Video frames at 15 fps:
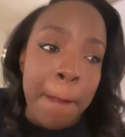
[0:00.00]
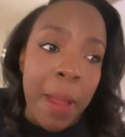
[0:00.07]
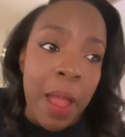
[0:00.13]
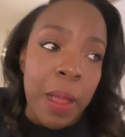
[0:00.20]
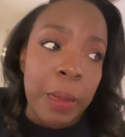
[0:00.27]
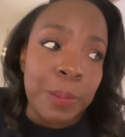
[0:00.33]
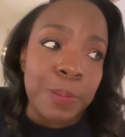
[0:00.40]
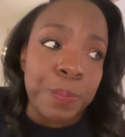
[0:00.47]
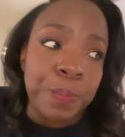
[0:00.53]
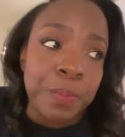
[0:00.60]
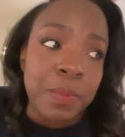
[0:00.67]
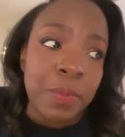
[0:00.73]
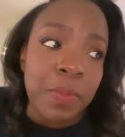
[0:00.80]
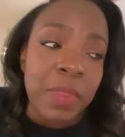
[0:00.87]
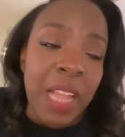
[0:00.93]

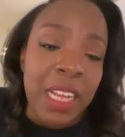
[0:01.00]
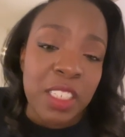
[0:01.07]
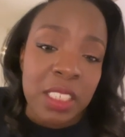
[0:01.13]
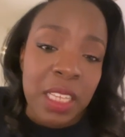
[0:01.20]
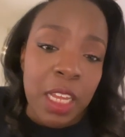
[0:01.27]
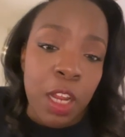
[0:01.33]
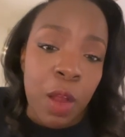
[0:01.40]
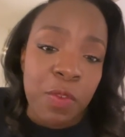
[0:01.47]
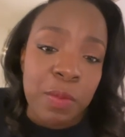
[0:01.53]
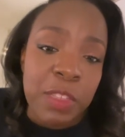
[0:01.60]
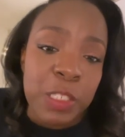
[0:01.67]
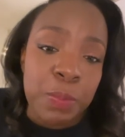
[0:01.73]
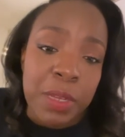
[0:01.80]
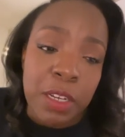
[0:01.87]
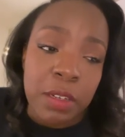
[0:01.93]
Um, I just got home
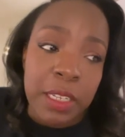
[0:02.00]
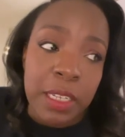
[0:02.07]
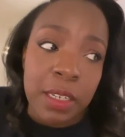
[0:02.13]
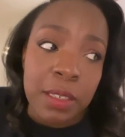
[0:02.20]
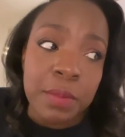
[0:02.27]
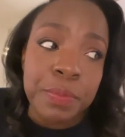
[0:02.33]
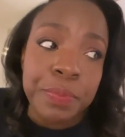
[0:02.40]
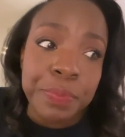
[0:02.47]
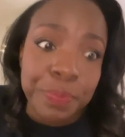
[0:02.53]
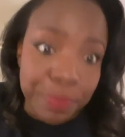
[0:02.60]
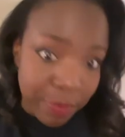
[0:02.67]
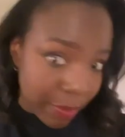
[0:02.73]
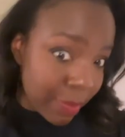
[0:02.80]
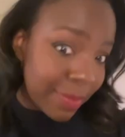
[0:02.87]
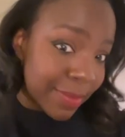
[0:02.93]
from the speaker dinner.
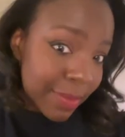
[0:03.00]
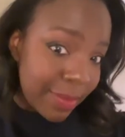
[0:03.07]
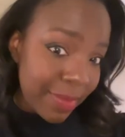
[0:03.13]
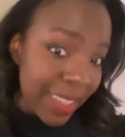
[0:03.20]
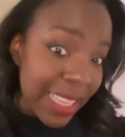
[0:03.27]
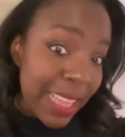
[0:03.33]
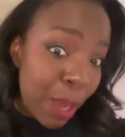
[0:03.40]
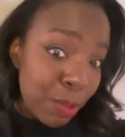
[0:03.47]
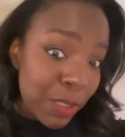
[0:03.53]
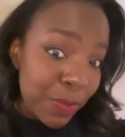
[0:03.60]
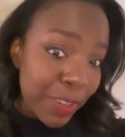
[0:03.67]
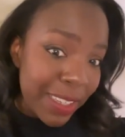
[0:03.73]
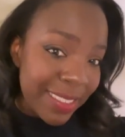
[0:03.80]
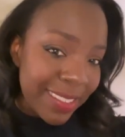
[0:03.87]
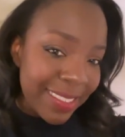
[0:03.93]
That
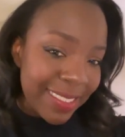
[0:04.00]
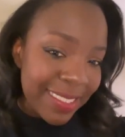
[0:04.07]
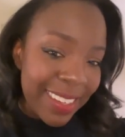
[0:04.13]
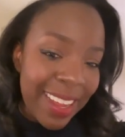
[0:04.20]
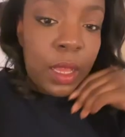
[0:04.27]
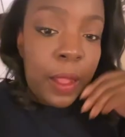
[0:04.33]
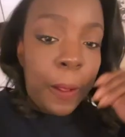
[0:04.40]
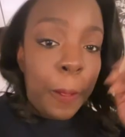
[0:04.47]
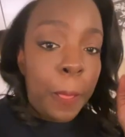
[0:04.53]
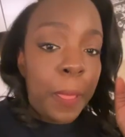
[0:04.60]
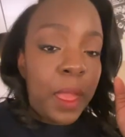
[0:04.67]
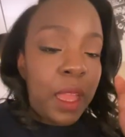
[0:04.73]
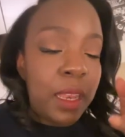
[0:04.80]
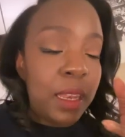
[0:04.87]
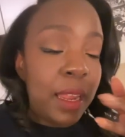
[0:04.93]
was fun.
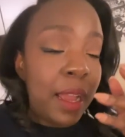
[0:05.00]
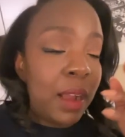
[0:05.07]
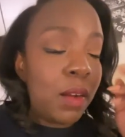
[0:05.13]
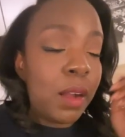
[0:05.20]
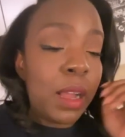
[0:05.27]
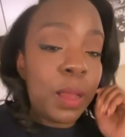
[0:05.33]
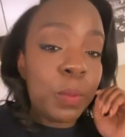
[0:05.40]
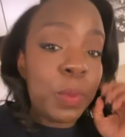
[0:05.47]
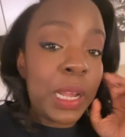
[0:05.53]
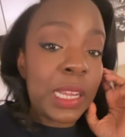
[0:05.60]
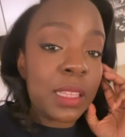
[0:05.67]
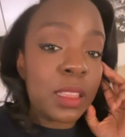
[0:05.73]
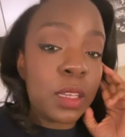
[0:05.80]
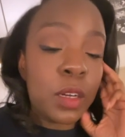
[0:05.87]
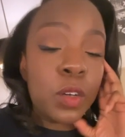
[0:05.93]
And now I'm
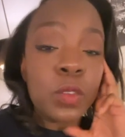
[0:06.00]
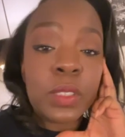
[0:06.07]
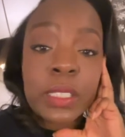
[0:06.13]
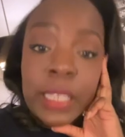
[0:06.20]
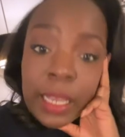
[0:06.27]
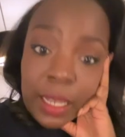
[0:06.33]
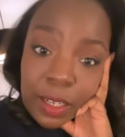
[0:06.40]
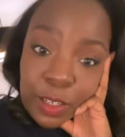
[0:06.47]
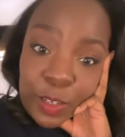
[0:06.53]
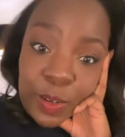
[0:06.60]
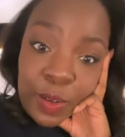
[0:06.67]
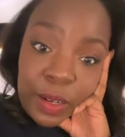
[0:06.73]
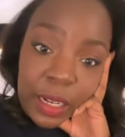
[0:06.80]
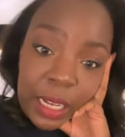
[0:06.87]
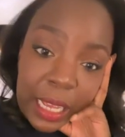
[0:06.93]
back at the
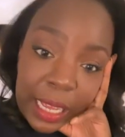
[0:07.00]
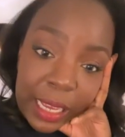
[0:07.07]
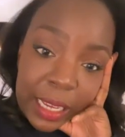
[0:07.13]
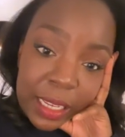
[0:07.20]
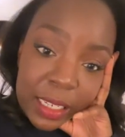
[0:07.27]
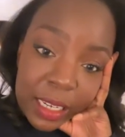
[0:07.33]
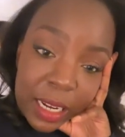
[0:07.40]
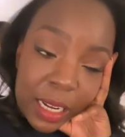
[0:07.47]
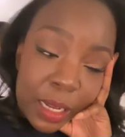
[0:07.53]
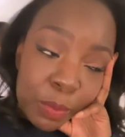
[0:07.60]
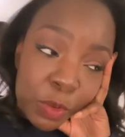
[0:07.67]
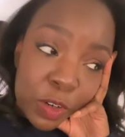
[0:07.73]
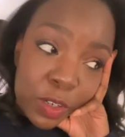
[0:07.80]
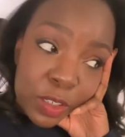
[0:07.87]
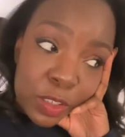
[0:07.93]
hotel and
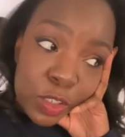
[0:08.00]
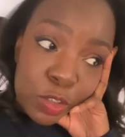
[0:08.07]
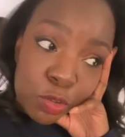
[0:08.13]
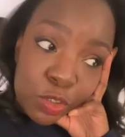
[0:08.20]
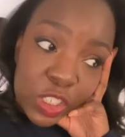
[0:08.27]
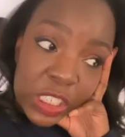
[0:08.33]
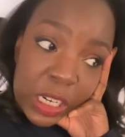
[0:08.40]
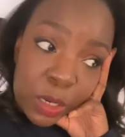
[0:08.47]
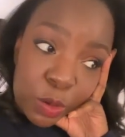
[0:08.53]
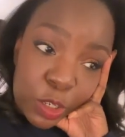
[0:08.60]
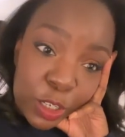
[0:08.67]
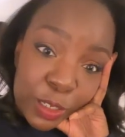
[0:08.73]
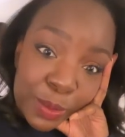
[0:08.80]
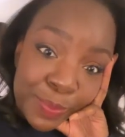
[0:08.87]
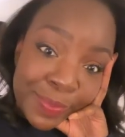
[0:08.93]
I'm going to
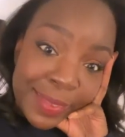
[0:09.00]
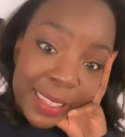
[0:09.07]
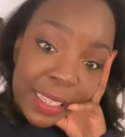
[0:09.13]
shower,